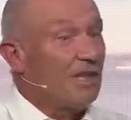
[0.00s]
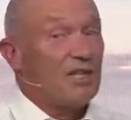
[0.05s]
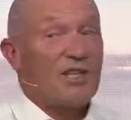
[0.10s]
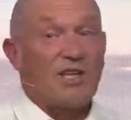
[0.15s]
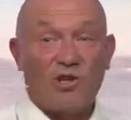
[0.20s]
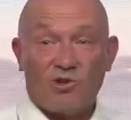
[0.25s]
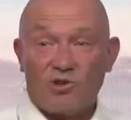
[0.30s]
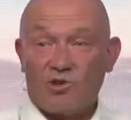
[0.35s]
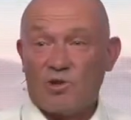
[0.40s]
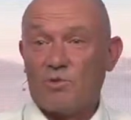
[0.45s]

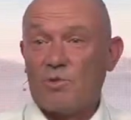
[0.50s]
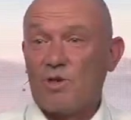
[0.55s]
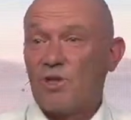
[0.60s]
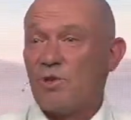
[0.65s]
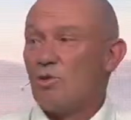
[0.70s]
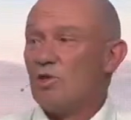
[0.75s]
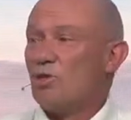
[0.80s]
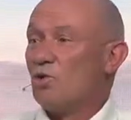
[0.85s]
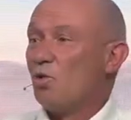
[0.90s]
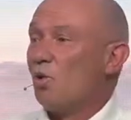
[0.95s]
country, whether
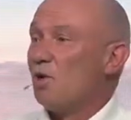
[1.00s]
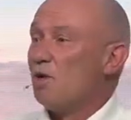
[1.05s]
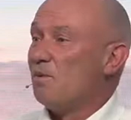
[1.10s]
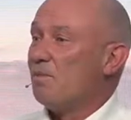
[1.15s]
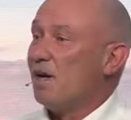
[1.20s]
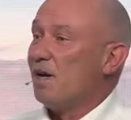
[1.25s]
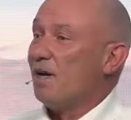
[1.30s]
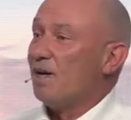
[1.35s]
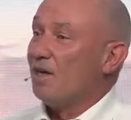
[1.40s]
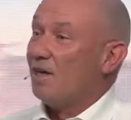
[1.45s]
we're talking
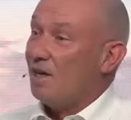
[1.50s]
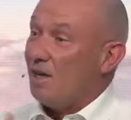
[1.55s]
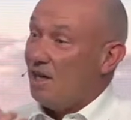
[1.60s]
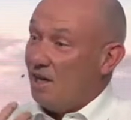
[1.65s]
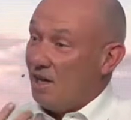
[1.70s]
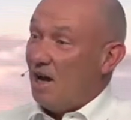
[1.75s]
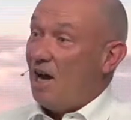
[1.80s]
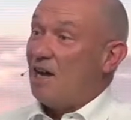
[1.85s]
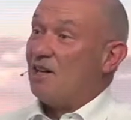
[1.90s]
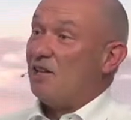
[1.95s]
about
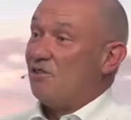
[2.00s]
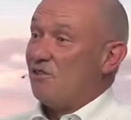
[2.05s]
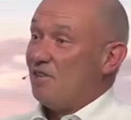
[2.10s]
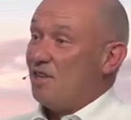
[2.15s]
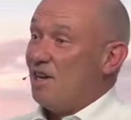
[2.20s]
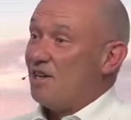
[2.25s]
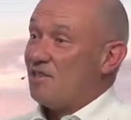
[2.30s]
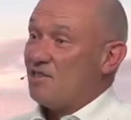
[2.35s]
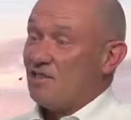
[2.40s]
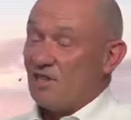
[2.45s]

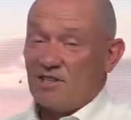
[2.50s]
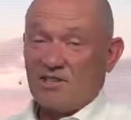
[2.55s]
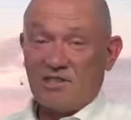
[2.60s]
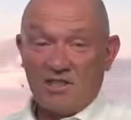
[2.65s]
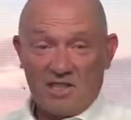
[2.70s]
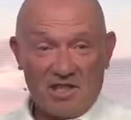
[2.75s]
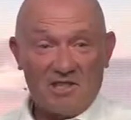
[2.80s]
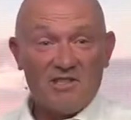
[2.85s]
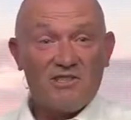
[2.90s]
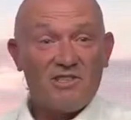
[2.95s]
80,000
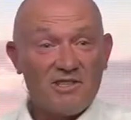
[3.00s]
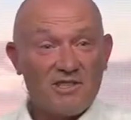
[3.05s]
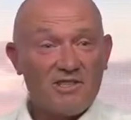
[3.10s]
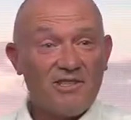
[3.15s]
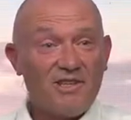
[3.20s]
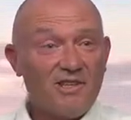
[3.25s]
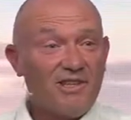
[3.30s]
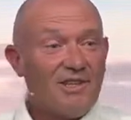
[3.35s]
kids